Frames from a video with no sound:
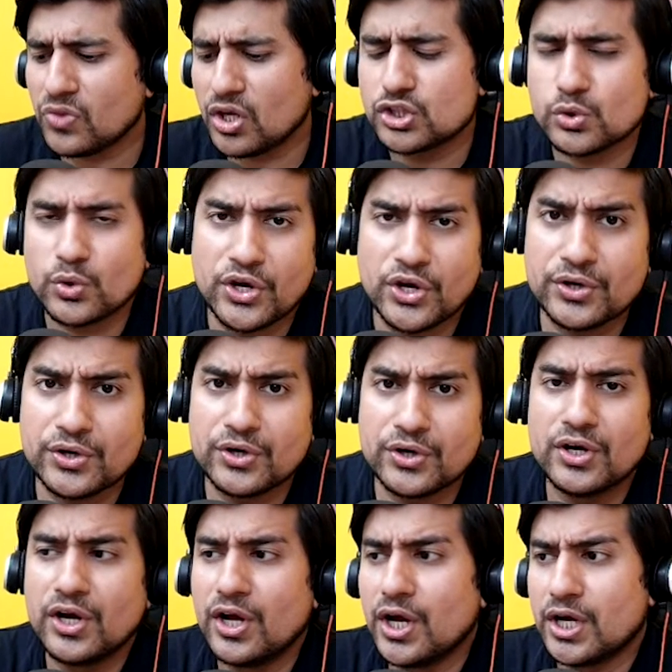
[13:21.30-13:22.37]
So
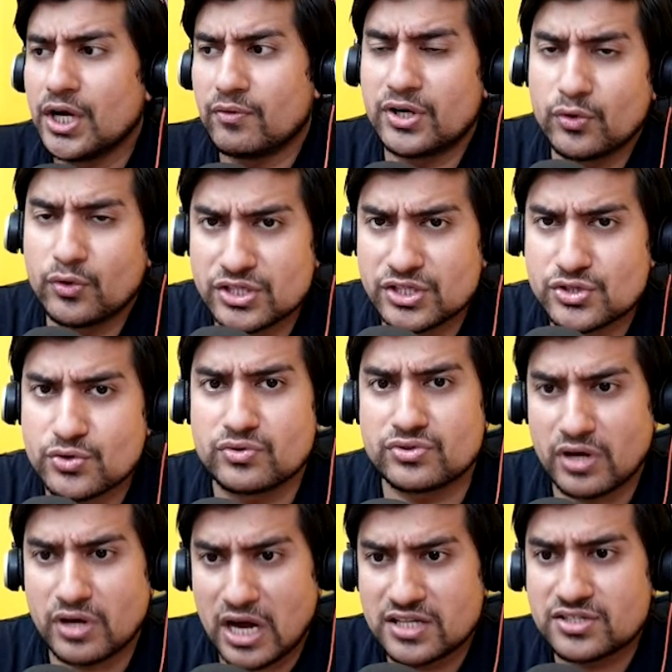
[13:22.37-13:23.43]
here, what you can show.
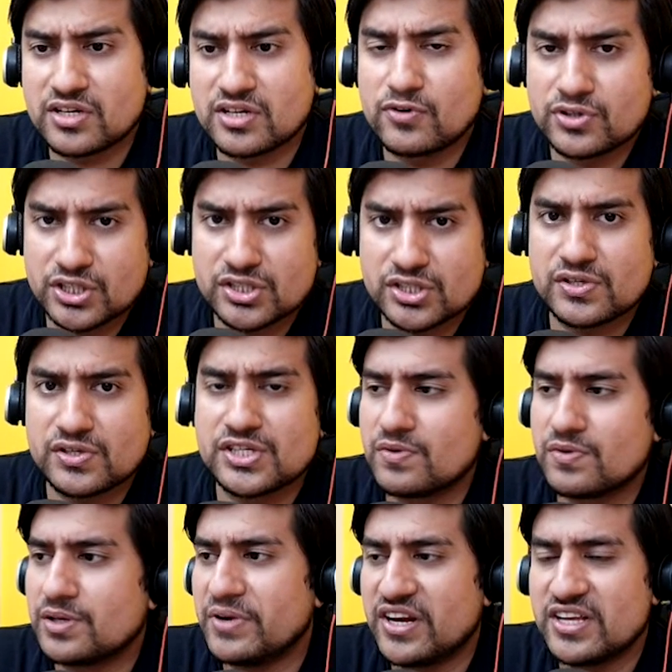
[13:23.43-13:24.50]
So answer for this is
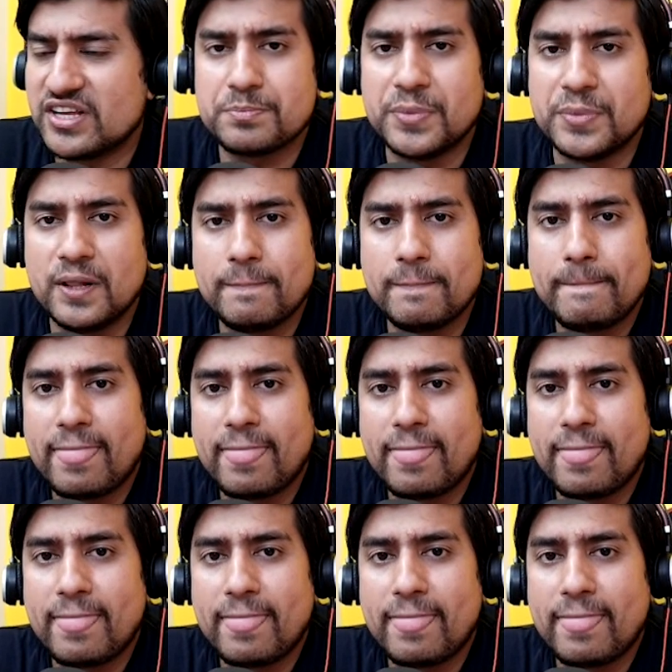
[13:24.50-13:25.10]
very simple.